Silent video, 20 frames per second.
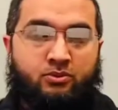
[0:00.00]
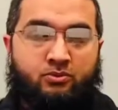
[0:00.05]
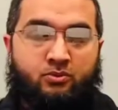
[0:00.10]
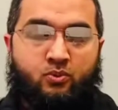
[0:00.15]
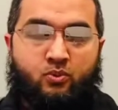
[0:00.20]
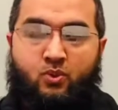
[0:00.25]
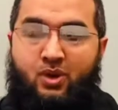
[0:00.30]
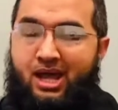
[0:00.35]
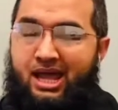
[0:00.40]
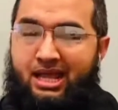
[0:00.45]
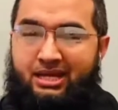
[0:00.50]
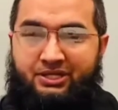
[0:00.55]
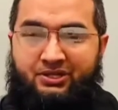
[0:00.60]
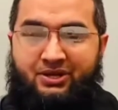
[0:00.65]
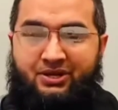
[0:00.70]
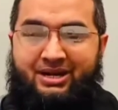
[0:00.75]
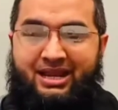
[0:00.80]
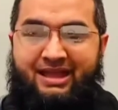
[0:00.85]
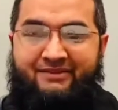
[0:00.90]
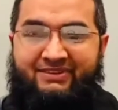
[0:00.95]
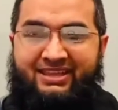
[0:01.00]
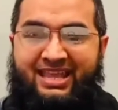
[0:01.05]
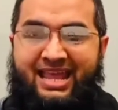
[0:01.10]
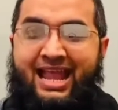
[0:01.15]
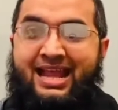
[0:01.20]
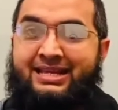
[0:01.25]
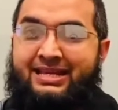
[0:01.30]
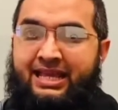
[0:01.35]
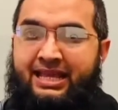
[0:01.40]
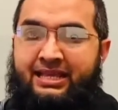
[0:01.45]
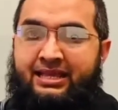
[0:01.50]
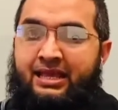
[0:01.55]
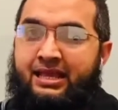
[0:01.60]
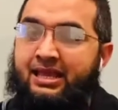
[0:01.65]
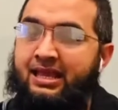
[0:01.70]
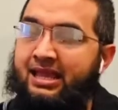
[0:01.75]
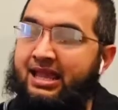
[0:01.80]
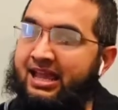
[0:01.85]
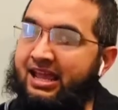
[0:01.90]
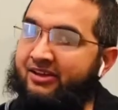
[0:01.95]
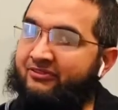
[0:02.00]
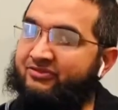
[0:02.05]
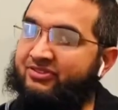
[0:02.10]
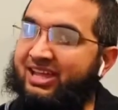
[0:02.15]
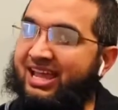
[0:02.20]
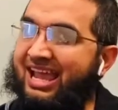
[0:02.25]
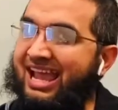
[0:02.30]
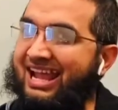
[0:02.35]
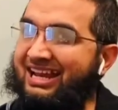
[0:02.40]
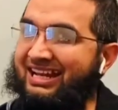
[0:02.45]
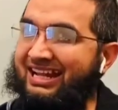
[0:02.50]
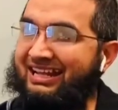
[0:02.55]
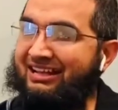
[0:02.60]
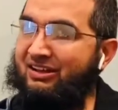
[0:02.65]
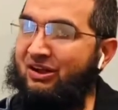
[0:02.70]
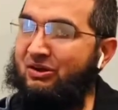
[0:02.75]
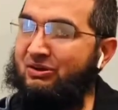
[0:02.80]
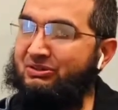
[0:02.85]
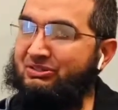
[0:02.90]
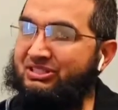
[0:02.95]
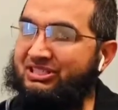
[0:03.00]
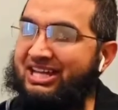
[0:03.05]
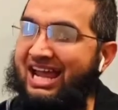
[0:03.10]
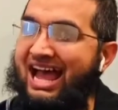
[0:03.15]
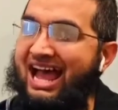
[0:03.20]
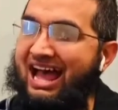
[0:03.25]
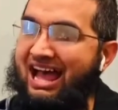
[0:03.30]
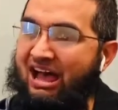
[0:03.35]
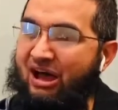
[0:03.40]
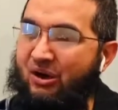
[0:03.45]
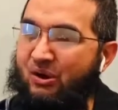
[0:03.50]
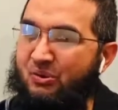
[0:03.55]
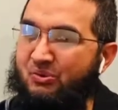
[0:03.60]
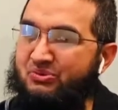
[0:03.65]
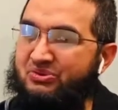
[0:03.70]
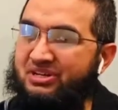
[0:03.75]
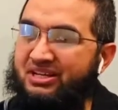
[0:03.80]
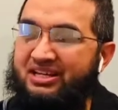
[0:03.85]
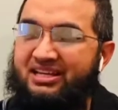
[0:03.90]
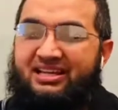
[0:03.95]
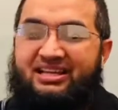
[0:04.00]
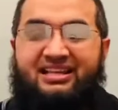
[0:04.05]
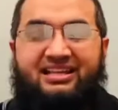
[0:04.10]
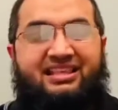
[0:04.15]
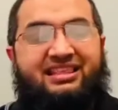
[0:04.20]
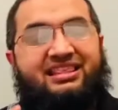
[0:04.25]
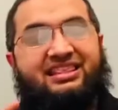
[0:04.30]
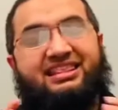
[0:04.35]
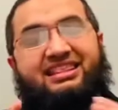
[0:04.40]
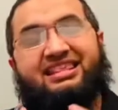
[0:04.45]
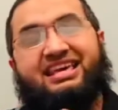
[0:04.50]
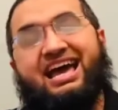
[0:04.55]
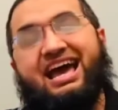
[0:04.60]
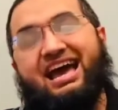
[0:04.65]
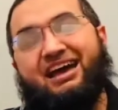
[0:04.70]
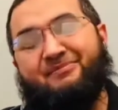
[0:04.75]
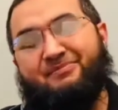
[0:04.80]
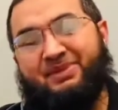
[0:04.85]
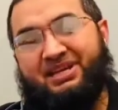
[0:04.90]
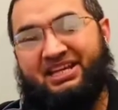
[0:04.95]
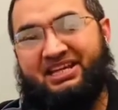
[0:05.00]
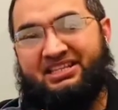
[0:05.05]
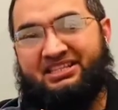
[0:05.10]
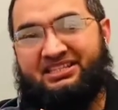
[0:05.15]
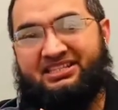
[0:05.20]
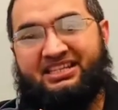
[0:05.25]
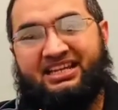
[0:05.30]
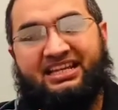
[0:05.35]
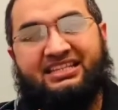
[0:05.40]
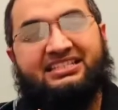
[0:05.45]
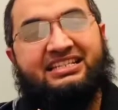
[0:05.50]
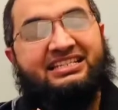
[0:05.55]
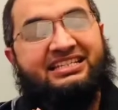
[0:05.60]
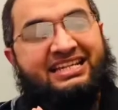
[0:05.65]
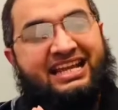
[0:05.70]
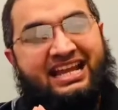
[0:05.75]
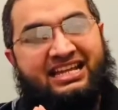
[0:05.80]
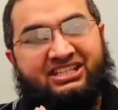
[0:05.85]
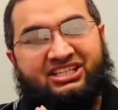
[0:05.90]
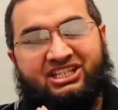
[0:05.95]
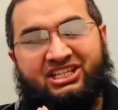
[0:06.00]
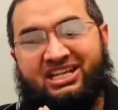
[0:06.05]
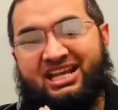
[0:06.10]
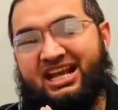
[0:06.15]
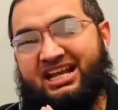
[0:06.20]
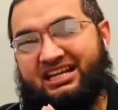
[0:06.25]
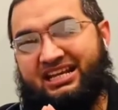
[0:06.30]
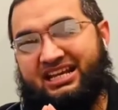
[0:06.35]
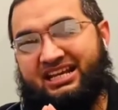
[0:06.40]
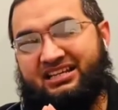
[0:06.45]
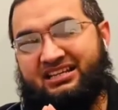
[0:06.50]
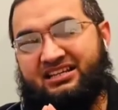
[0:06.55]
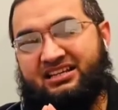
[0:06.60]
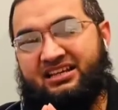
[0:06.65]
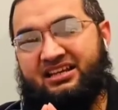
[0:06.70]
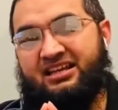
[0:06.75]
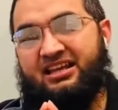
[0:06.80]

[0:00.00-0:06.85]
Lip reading: while you're having headache, if the headache goes down, that means it's a tension headache.